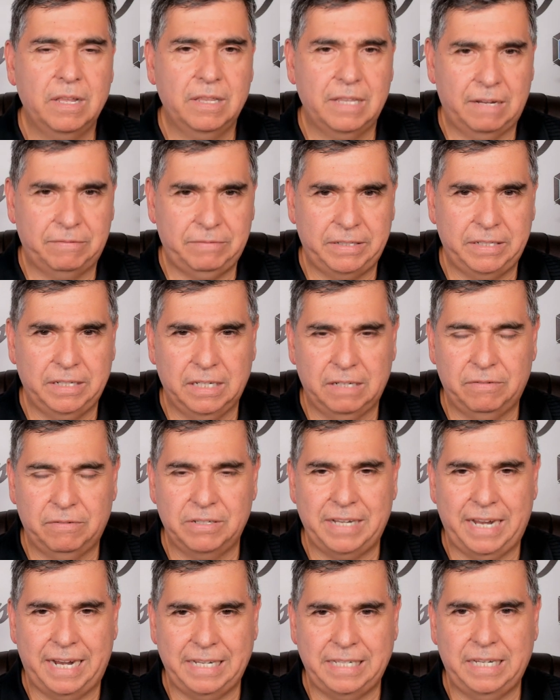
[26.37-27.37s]
Lefty
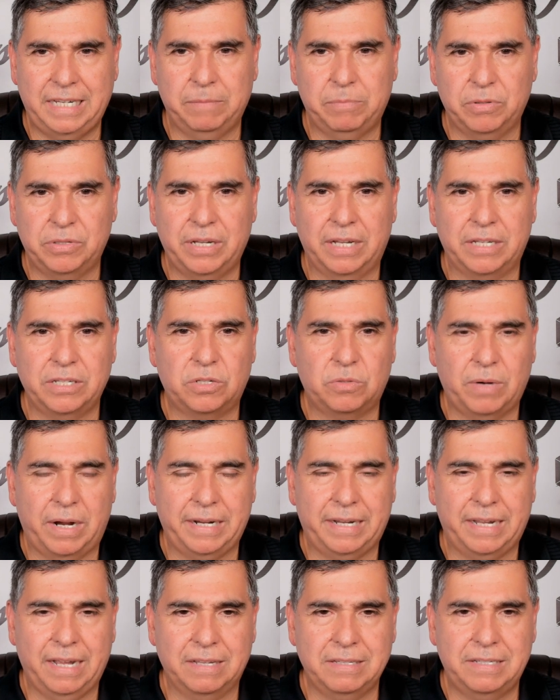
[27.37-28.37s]
delivers 18%
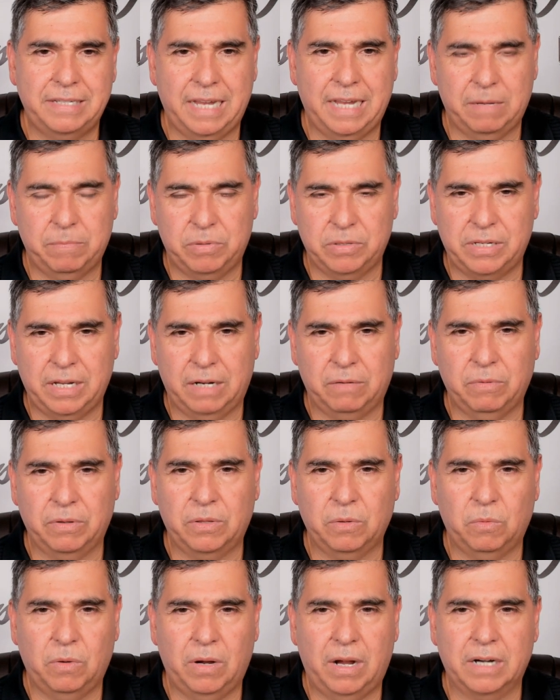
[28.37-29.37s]
strikeouts, 10% with
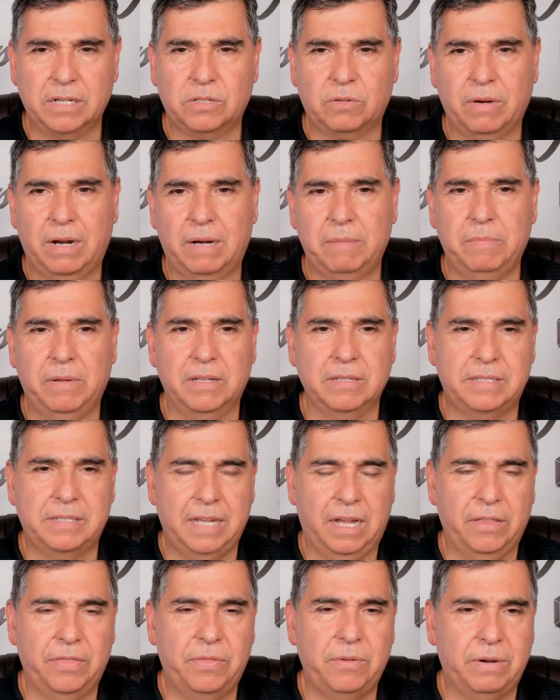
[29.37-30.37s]
the walks. Ground balls
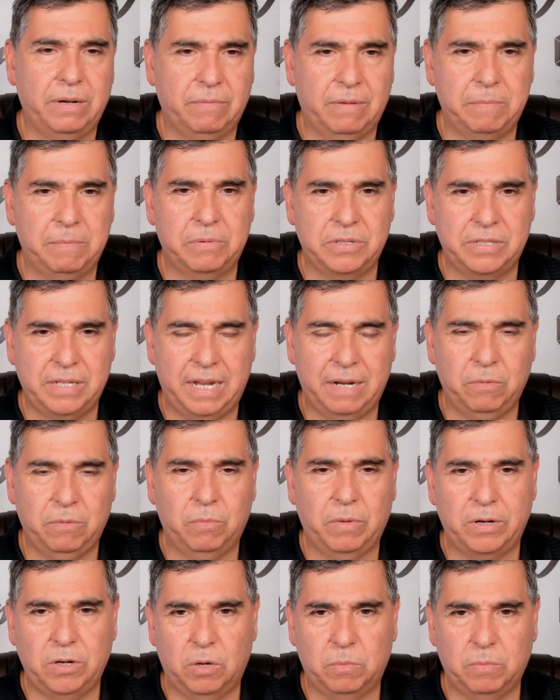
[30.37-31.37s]
dealt 31%,
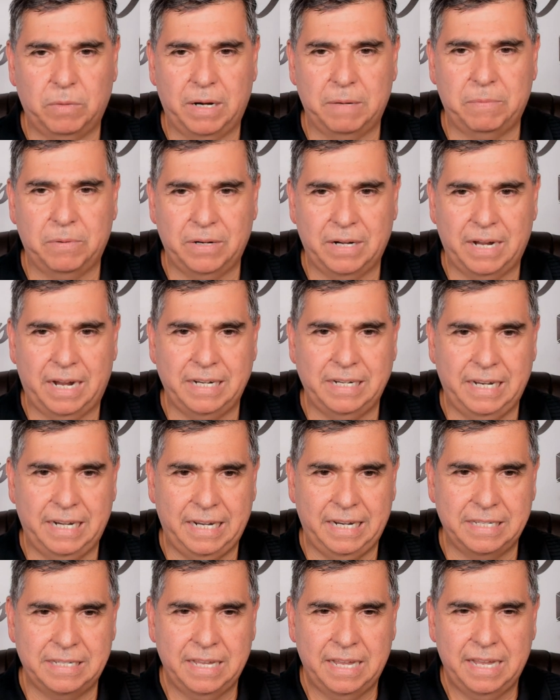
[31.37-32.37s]
one home run per nine innings.